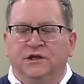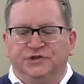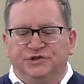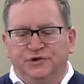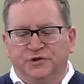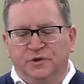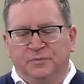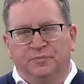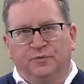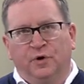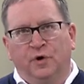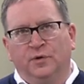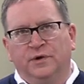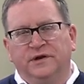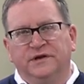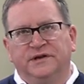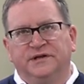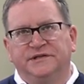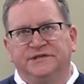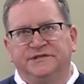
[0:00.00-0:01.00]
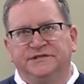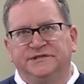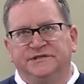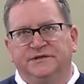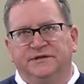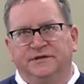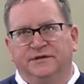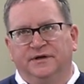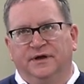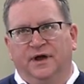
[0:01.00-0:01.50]
So the
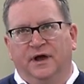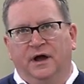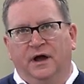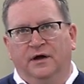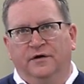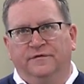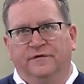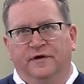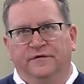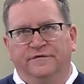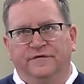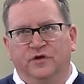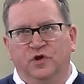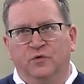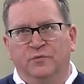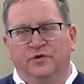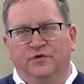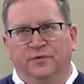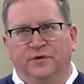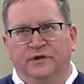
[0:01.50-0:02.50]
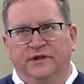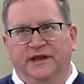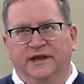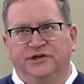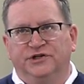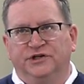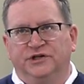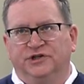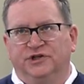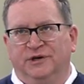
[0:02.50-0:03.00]
brokenness of human
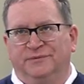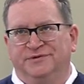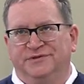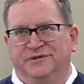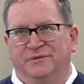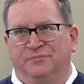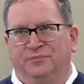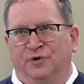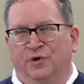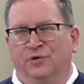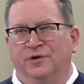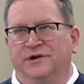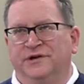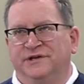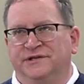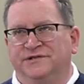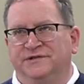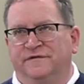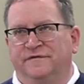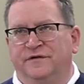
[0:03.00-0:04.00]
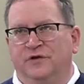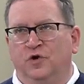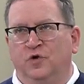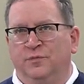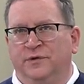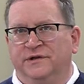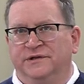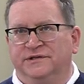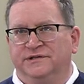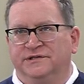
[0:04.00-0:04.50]
relationships, the brokenness of
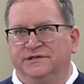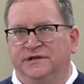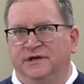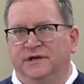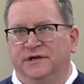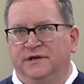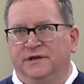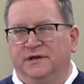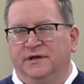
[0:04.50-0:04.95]
humans